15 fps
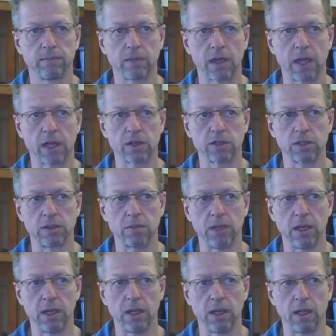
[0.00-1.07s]
actually
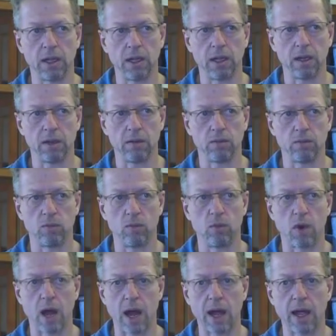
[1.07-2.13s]
made a
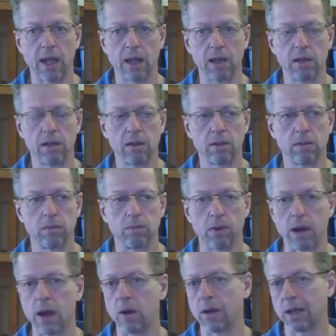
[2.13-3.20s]
rye
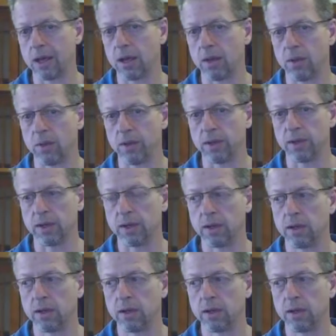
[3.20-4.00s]
brown ale with it.